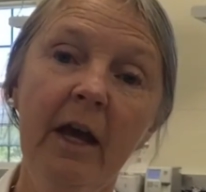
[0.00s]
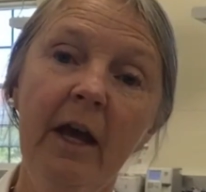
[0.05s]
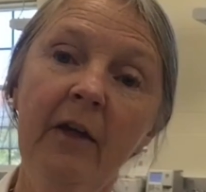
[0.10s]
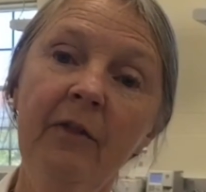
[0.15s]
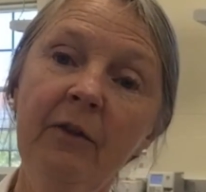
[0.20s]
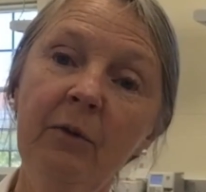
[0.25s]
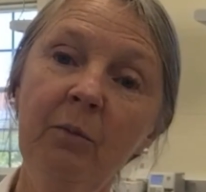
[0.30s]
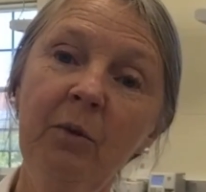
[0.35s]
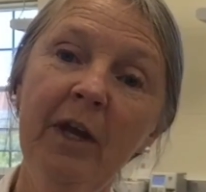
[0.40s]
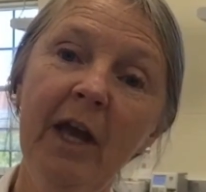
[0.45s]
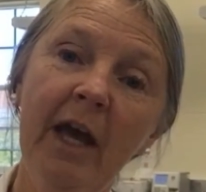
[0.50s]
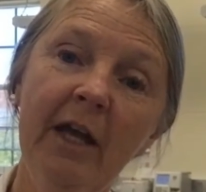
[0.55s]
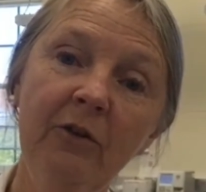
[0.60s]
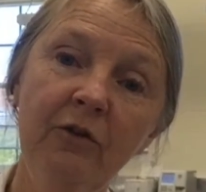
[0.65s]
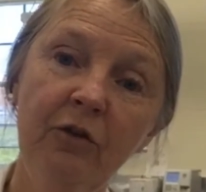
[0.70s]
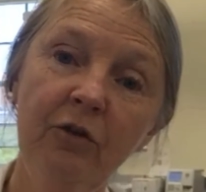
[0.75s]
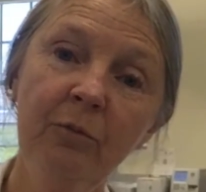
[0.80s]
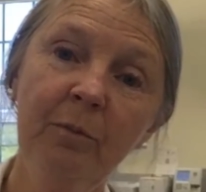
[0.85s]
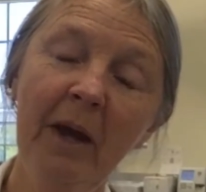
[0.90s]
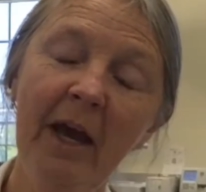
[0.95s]
And then we had
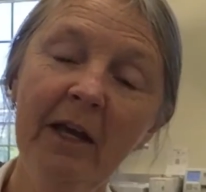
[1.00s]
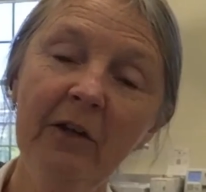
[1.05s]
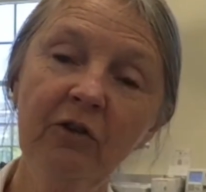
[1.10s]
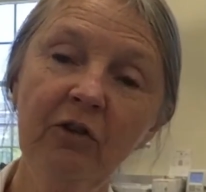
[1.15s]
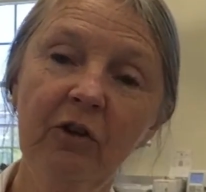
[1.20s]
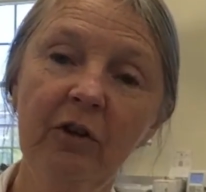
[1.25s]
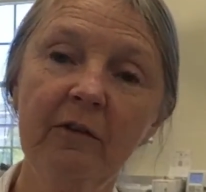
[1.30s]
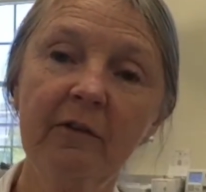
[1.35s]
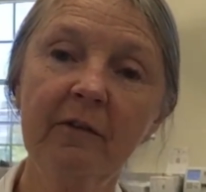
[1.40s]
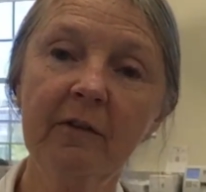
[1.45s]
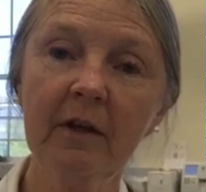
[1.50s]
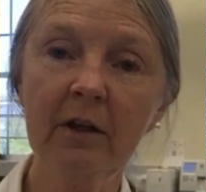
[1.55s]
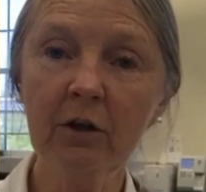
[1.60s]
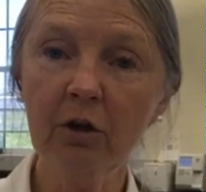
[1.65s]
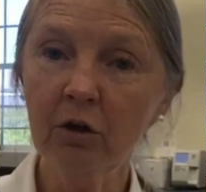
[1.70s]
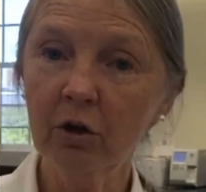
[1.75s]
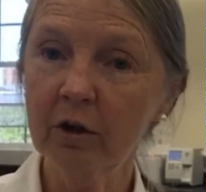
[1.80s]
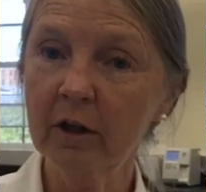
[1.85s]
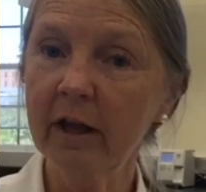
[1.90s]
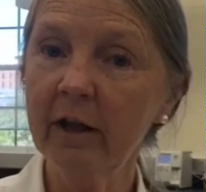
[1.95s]
2 patients. It
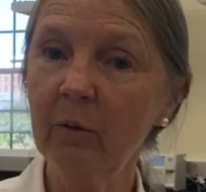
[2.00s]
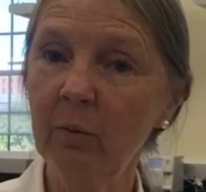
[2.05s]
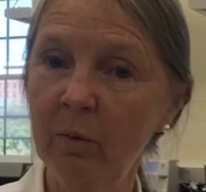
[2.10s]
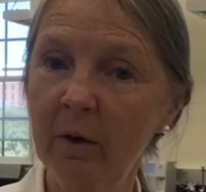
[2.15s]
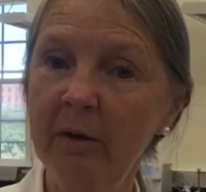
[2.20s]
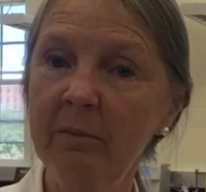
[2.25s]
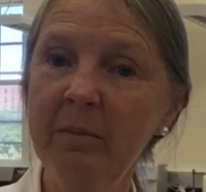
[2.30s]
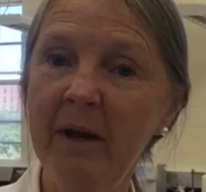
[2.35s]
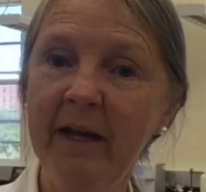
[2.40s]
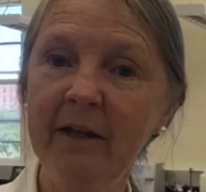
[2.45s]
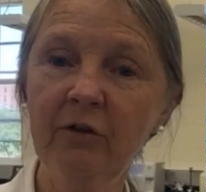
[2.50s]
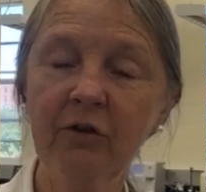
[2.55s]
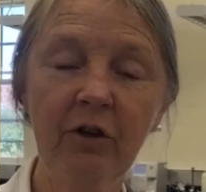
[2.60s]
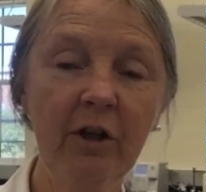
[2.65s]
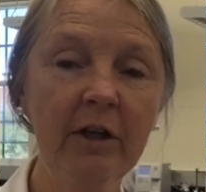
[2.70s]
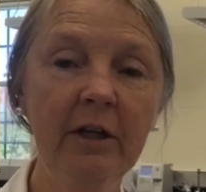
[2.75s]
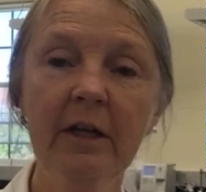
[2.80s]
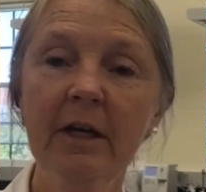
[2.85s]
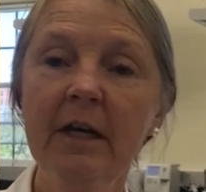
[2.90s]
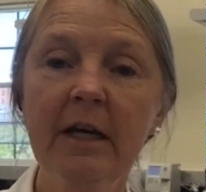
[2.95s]
looked like one
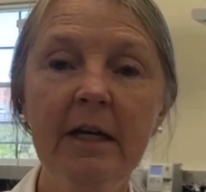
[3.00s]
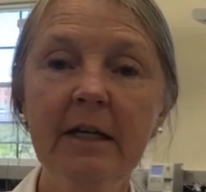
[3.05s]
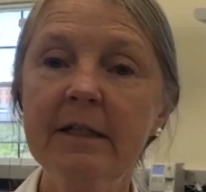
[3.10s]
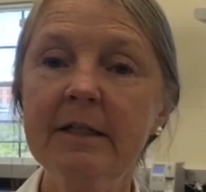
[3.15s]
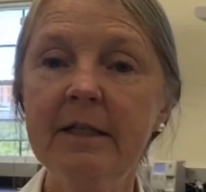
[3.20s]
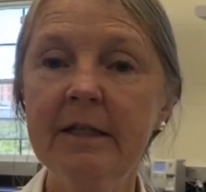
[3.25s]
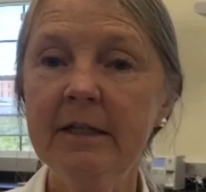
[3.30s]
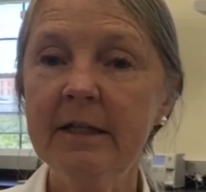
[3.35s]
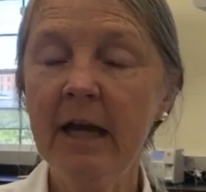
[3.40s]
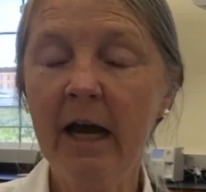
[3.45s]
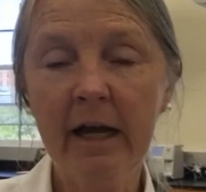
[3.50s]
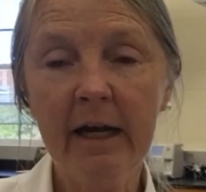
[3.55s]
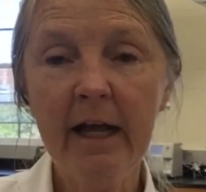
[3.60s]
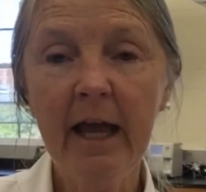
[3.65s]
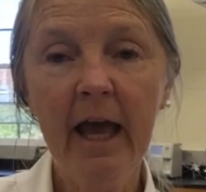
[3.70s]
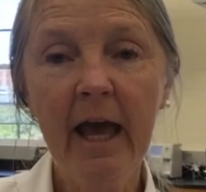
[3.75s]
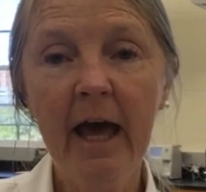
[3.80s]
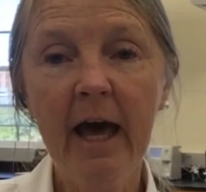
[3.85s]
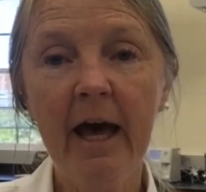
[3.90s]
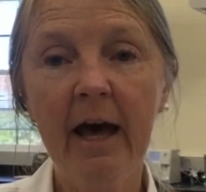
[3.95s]
patient did not
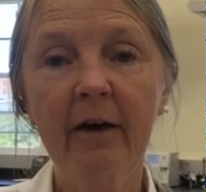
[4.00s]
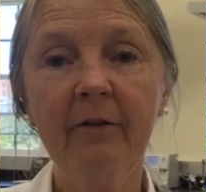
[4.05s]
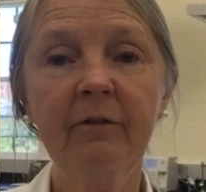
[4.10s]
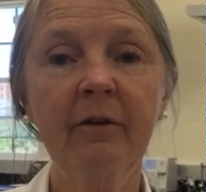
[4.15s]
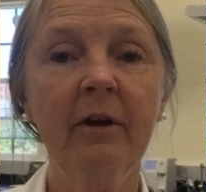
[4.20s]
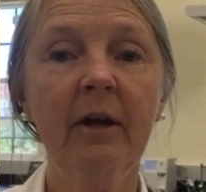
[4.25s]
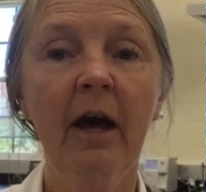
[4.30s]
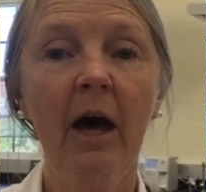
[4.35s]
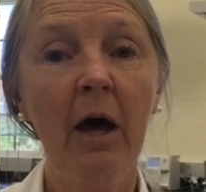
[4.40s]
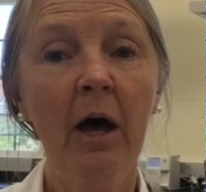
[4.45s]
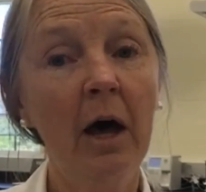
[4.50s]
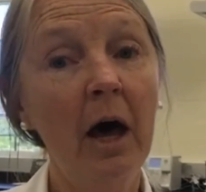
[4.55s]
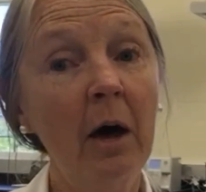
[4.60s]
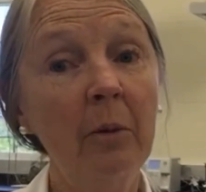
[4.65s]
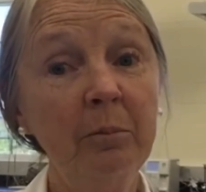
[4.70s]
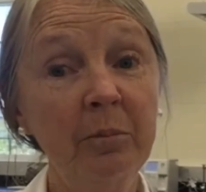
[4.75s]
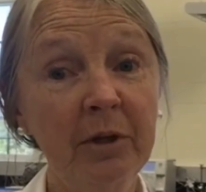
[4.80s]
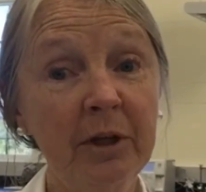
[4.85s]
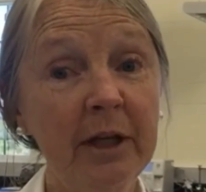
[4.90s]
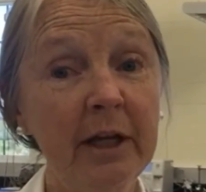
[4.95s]
have a
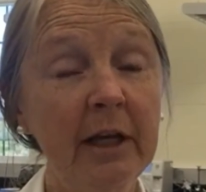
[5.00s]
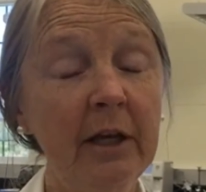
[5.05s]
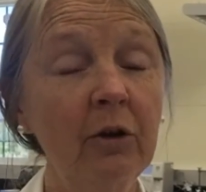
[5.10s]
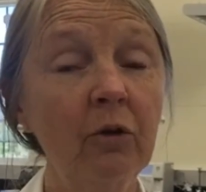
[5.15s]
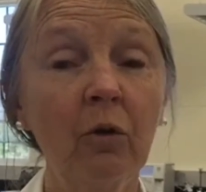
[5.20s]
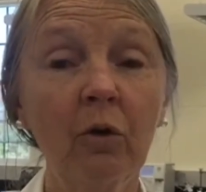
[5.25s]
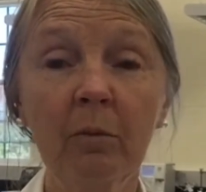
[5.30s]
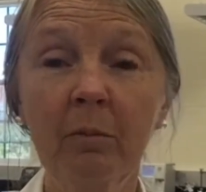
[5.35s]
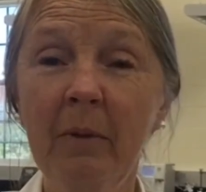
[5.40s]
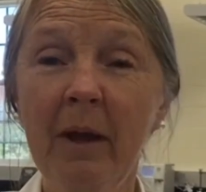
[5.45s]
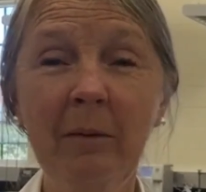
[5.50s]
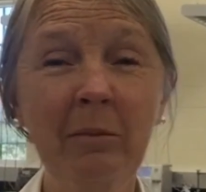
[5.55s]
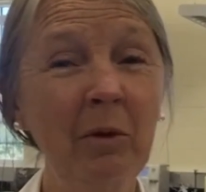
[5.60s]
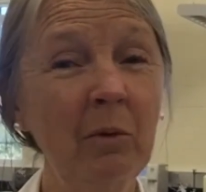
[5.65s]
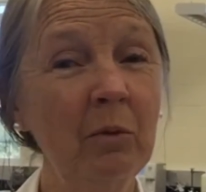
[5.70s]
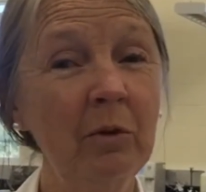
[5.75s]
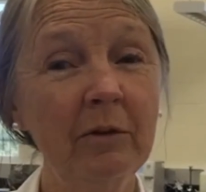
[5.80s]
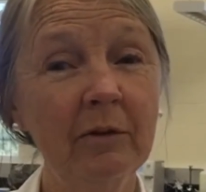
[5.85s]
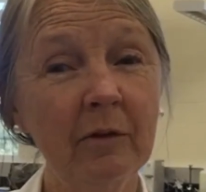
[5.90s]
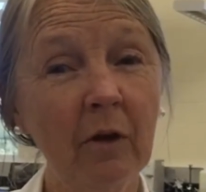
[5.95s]
bleed, or maybe
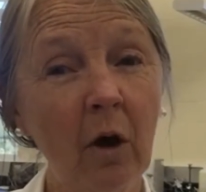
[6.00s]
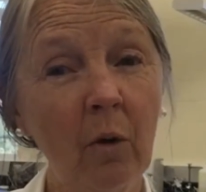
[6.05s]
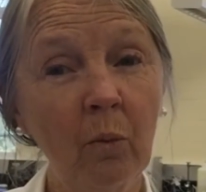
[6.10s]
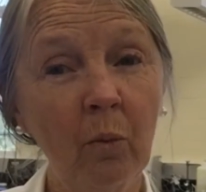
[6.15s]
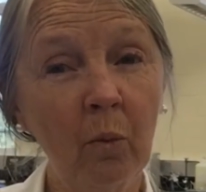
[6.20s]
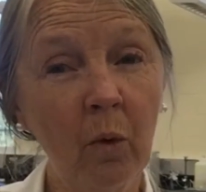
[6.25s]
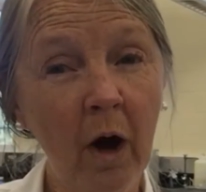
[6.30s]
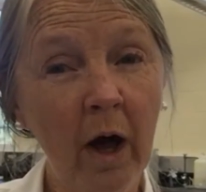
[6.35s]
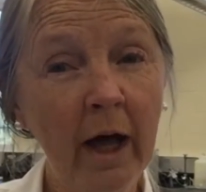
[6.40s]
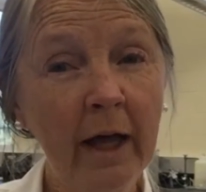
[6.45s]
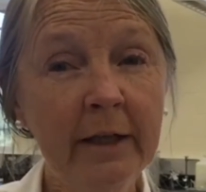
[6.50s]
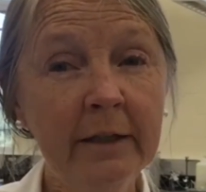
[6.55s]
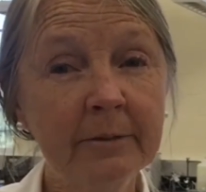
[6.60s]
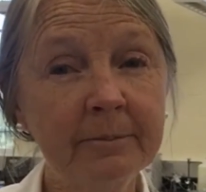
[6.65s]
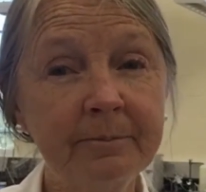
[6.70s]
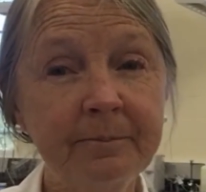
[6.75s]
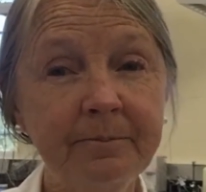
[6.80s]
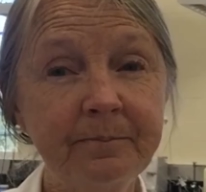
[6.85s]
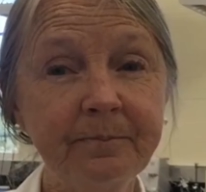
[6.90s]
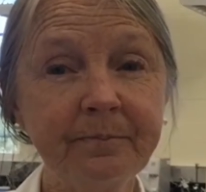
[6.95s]
we saw 1.